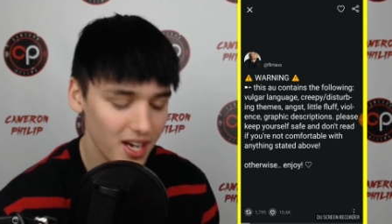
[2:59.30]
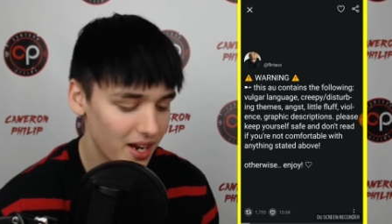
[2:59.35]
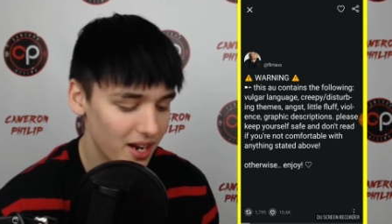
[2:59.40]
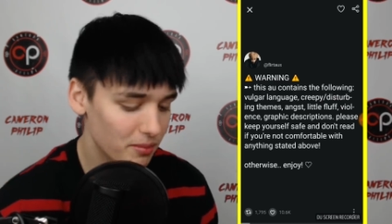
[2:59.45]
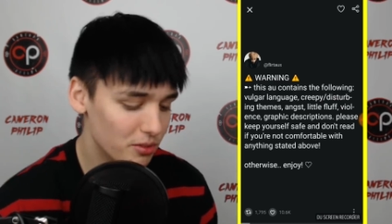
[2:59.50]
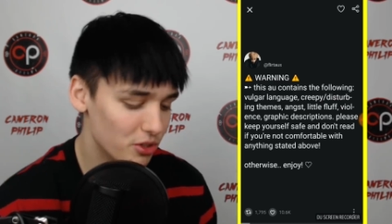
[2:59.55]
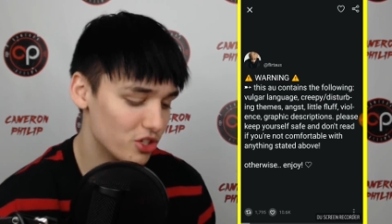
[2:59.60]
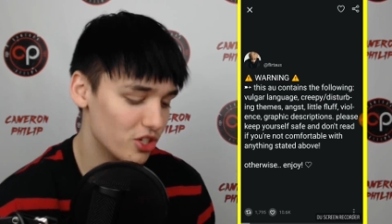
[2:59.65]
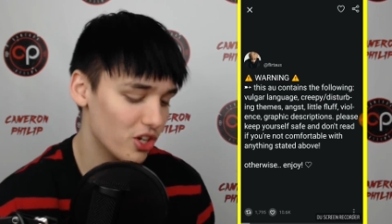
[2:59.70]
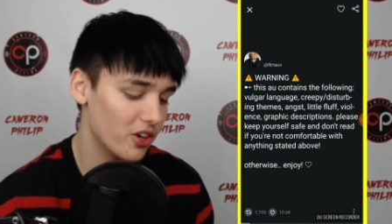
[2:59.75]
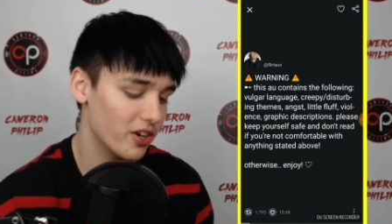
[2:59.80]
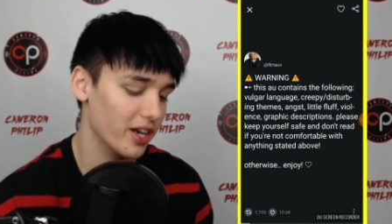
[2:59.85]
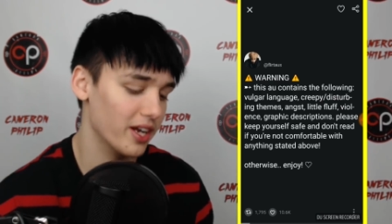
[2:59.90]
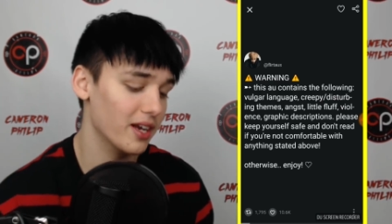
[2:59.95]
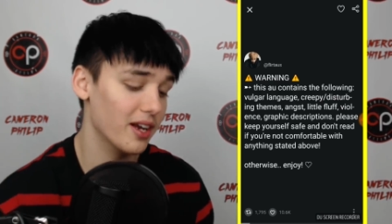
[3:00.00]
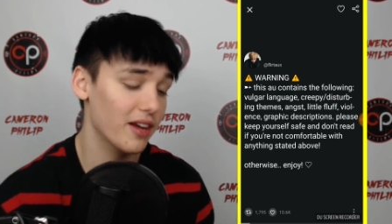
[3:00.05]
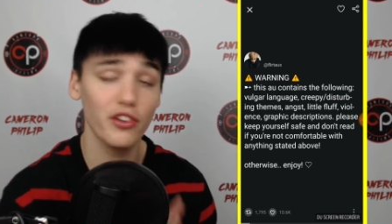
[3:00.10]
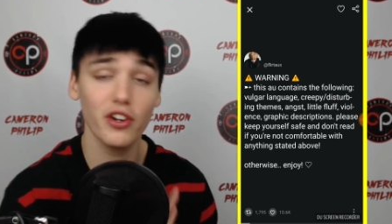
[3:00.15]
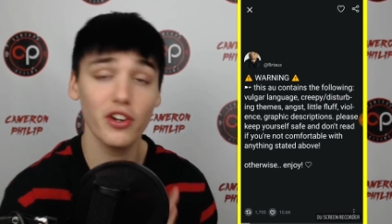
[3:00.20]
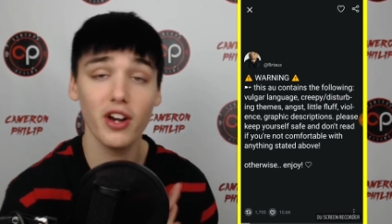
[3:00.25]
I'm just joking.
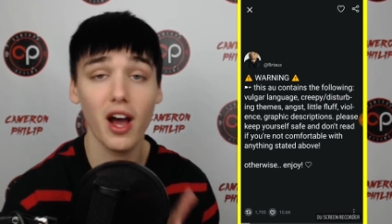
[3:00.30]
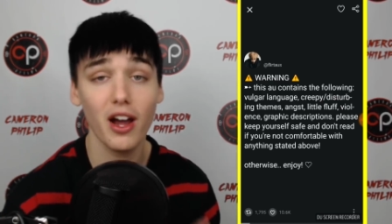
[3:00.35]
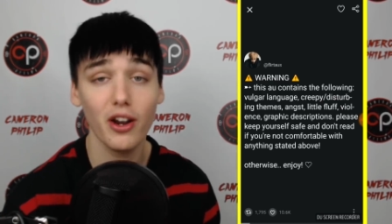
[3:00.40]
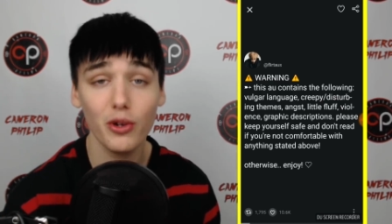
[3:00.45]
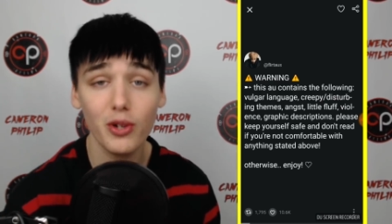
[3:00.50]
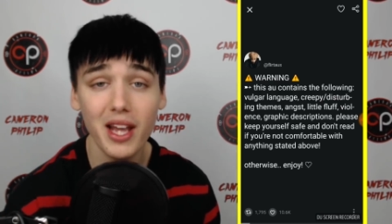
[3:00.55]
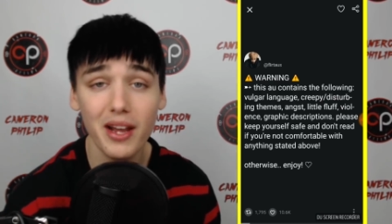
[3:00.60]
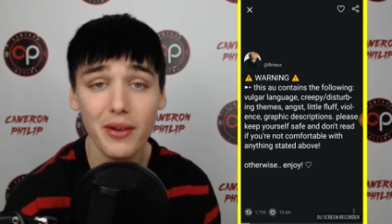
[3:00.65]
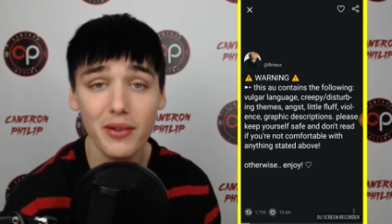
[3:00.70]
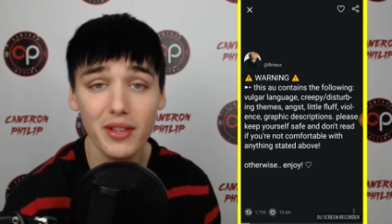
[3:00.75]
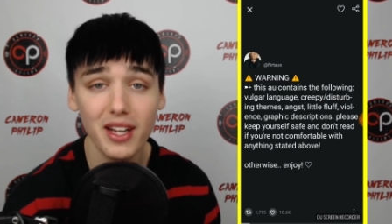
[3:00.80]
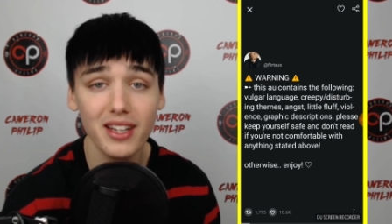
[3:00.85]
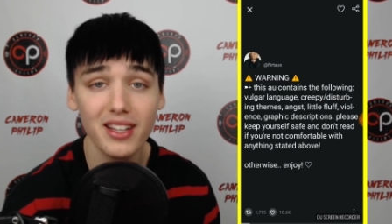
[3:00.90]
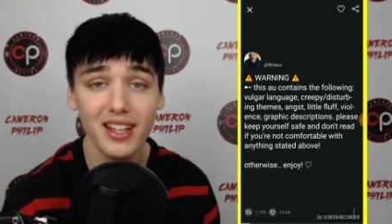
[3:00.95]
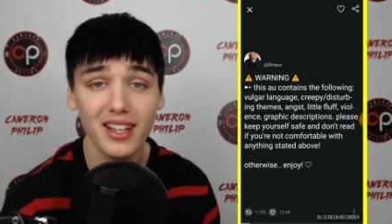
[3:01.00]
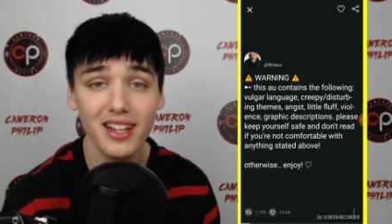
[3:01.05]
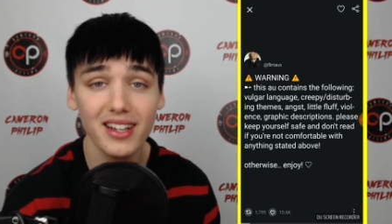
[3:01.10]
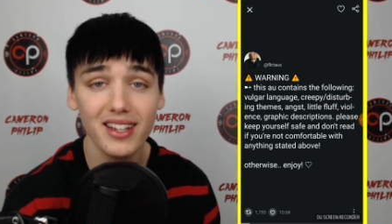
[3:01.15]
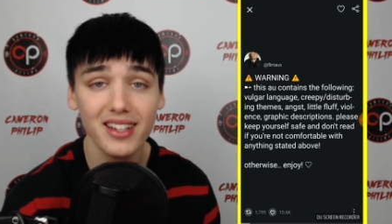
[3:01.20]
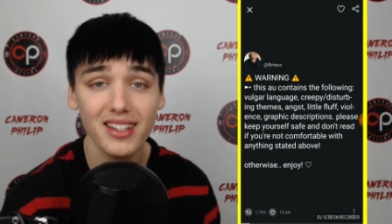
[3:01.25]
If you're not okay with
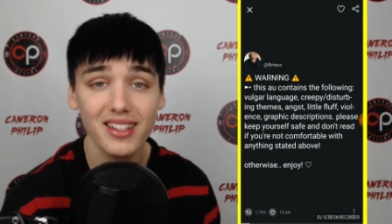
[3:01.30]
anything,